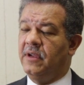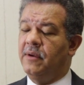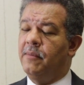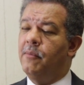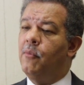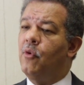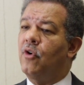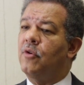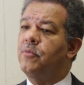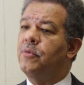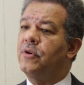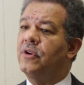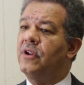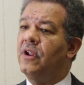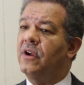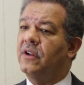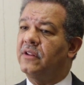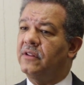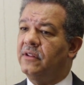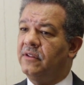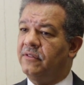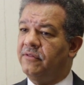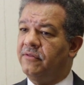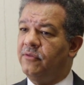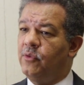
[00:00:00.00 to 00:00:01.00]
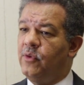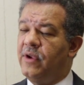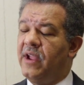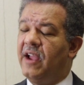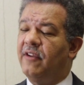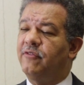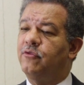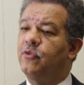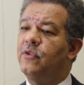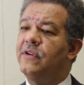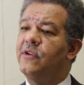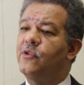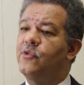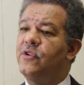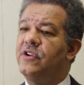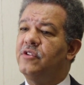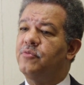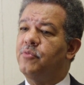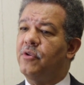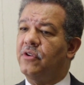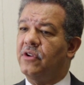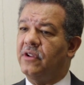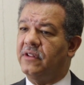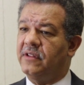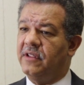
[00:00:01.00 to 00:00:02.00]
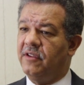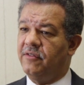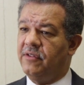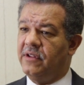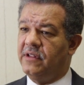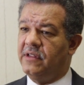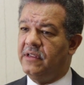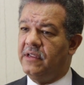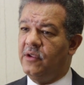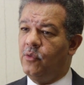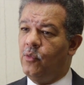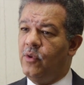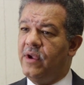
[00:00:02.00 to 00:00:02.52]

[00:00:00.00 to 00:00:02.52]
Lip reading: more productive. We have to increase productivity.